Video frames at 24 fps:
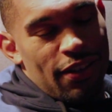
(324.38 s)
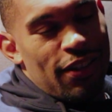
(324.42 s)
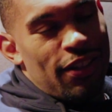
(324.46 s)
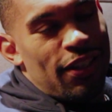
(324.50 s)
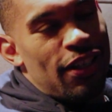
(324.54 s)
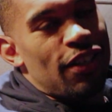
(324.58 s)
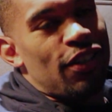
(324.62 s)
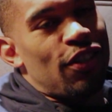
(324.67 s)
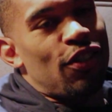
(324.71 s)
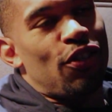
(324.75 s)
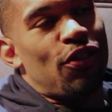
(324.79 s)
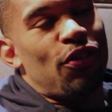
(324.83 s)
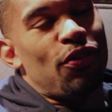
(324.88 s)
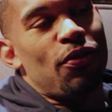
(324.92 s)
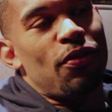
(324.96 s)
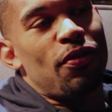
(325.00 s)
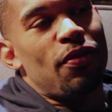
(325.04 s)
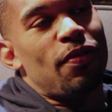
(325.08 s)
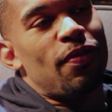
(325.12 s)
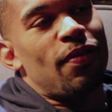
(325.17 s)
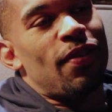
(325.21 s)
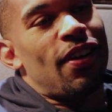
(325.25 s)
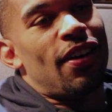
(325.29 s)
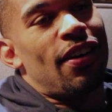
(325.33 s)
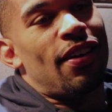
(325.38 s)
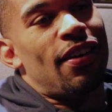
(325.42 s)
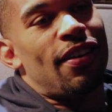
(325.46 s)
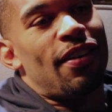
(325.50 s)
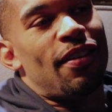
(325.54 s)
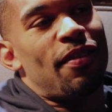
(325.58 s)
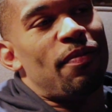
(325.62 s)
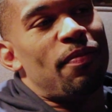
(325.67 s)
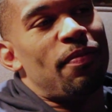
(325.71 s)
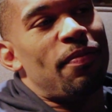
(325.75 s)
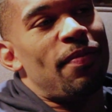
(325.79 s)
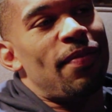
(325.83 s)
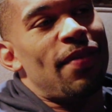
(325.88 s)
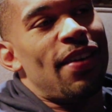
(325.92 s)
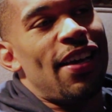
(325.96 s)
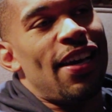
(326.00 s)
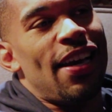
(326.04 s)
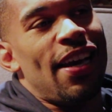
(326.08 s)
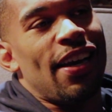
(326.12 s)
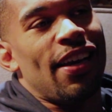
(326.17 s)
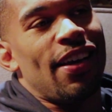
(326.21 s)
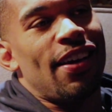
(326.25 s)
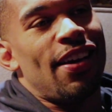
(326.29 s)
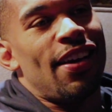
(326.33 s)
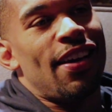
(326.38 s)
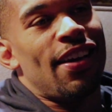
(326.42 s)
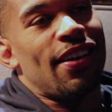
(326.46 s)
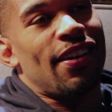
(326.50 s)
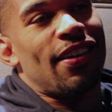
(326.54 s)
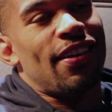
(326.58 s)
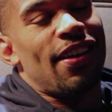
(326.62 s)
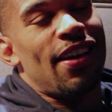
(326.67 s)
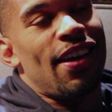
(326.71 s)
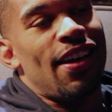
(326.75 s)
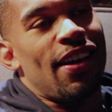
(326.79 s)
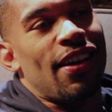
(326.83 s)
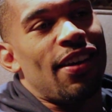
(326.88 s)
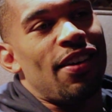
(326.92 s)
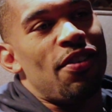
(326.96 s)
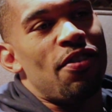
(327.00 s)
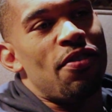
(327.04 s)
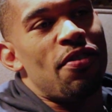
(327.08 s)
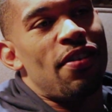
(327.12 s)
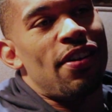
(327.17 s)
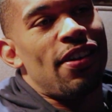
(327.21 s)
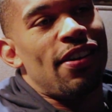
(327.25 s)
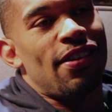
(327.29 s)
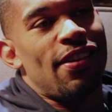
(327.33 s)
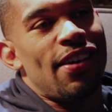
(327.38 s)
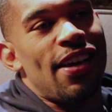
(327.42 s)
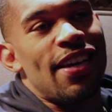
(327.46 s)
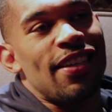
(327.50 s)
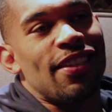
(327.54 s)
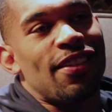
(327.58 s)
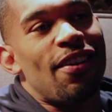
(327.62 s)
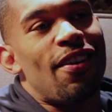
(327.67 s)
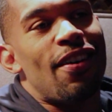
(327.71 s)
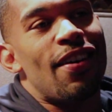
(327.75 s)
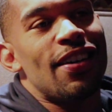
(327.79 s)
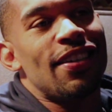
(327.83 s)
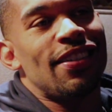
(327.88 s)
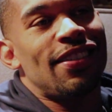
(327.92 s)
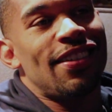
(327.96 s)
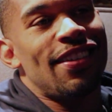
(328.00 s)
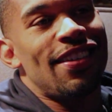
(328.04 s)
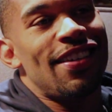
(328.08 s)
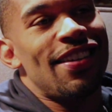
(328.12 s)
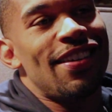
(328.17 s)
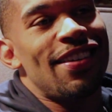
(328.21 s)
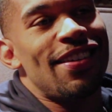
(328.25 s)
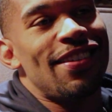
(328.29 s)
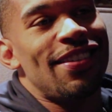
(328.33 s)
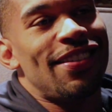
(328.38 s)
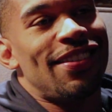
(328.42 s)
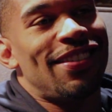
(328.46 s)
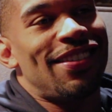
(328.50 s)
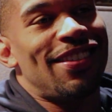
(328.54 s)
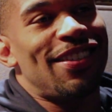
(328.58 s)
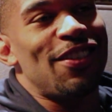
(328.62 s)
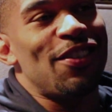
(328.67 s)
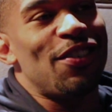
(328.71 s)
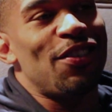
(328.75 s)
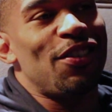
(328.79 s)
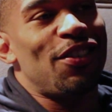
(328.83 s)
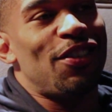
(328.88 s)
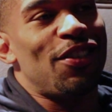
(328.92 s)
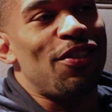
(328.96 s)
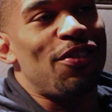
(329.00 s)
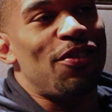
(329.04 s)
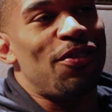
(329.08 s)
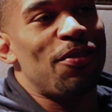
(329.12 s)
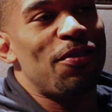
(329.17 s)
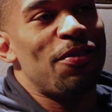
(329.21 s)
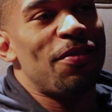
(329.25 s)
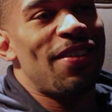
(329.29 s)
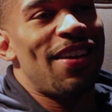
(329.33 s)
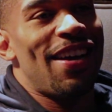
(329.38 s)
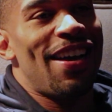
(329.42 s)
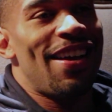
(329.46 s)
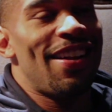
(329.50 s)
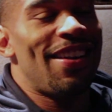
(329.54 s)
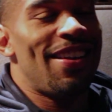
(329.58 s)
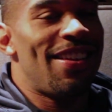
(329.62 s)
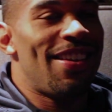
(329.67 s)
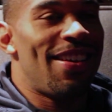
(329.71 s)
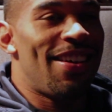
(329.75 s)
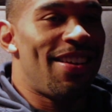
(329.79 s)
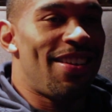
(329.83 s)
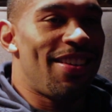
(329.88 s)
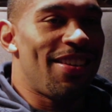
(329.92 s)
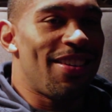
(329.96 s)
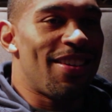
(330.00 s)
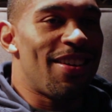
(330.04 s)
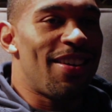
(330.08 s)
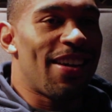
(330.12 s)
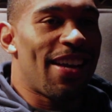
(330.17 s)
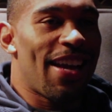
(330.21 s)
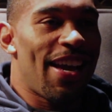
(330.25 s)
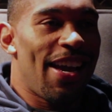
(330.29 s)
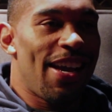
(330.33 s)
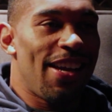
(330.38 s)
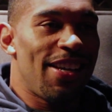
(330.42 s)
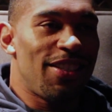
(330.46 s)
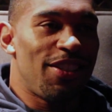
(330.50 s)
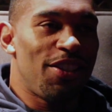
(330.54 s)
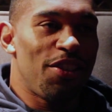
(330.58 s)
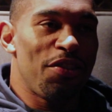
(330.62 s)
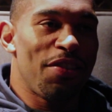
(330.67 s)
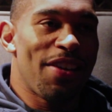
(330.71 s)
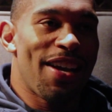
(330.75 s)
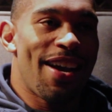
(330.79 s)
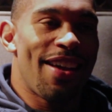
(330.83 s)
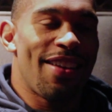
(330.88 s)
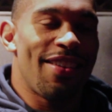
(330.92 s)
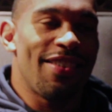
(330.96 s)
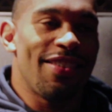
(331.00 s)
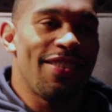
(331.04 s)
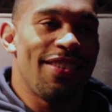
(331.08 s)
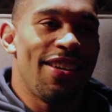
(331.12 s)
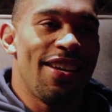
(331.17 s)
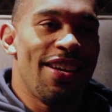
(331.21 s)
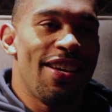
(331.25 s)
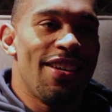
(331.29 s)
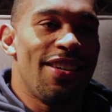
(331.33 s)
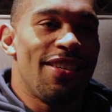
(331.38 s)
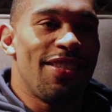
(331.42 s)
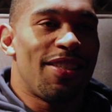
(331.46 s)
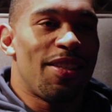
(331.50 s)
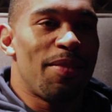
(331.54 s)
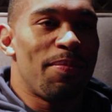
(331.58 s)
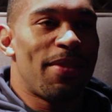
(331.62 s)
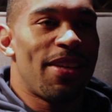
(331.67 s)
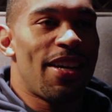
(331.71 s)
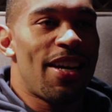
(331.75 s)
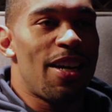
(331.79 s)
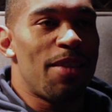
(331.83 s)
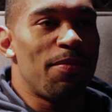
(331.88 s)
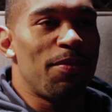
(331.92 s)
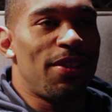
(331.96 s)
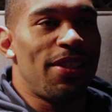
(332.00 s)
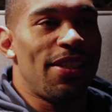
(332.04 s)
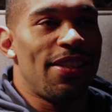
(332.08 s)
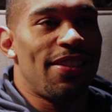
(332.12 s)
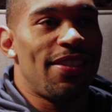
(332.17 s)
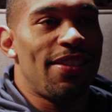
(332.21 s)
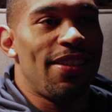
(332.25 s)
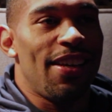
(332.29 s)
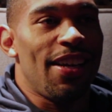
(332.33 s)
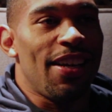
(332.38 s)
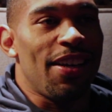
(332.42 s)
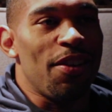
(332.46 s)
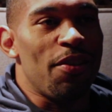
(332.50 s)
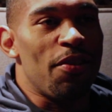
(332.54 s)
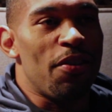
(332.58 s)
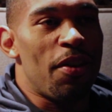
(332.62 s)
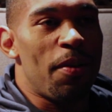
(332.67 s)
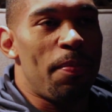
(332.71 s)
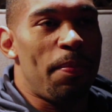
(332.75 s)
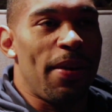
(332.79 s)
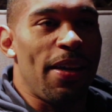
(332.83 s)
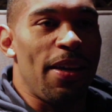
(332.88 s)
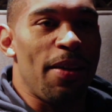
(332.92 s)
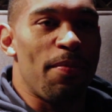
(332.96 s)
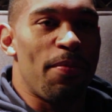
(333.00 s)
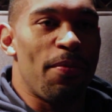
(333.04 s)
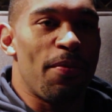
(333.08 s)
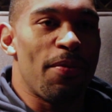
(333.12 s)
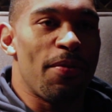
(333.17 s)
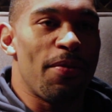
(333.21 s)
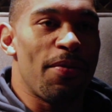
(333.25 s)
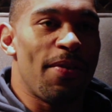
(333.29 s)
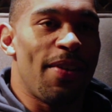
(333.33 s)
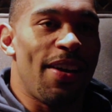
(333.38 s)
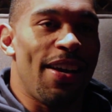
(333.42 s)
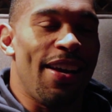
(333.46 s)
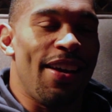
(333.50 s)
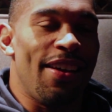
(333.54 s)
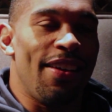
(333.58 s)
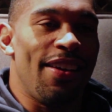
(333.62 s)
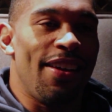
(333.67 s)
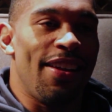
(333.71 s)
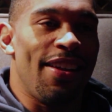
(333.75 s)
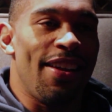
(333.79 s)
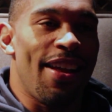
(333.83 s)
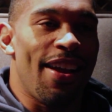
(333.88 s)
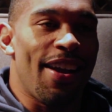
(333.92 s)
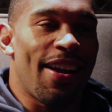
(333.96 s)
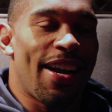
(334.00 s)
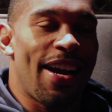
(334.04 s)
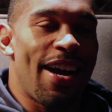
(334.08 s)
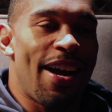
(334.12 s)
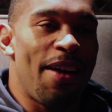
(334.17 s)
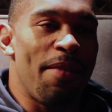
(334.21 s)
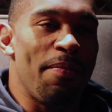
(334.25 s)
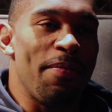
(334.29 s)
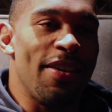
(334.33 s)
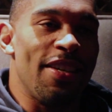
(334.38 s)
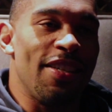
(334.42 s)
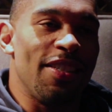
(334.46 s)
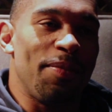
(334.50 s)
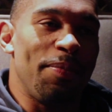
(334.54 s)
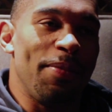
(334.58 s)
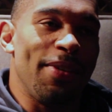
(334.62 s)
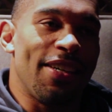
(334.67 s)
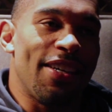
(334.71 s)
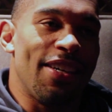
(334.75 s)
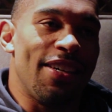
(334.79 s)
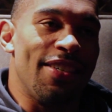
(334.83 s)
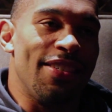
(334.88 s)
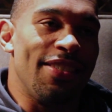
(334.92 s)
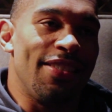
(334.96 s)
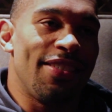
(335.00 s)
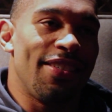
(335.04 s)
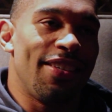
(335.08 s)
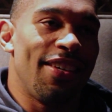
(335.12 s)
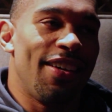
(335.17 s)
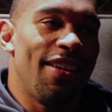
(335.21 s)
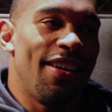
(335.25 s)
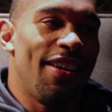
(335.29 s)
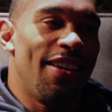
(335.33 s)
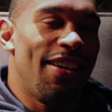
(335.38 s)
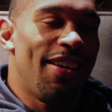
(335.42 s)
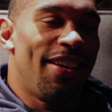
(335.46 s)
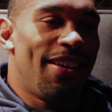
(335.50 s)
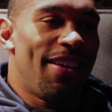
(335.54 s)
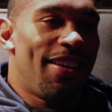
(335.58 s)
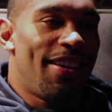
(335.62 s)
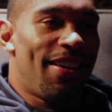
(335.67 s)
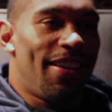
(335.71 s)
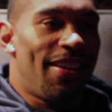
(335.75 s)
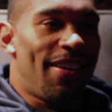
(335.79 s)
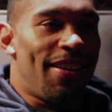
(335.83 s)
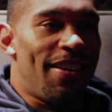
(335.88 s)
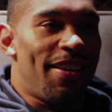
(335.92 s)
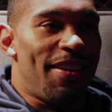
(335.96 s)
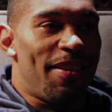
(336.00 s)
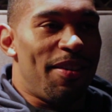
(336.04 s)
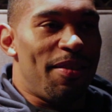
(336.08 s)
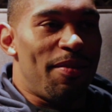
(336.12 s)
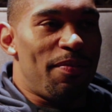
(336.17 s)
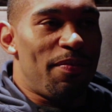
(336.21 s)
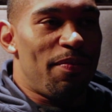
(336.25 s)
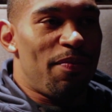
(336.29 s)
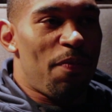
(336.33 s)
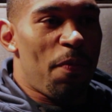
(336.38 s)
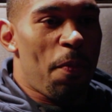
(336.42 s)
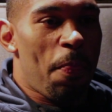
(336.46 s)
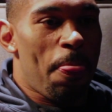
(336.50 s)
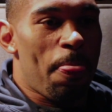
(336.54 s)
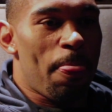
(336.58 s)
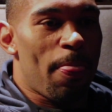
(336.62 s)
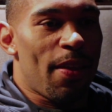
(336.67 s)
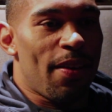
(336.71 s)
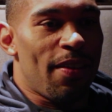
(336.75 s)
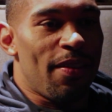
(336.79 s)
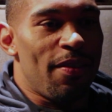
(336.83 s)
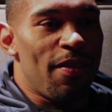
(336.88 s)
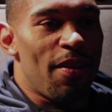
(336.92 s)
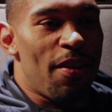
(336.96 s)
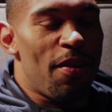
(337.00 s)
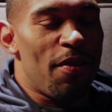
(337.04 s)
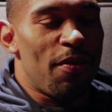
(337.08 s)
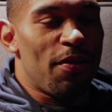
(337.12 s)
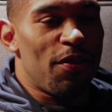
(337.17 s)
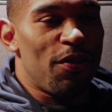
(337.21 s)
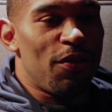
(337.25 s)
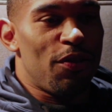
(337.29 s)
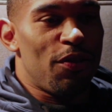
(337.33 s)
Just to ignore, as hard as it is to do at a young age, you gotta sometimes just ignore people and their comments because, you know,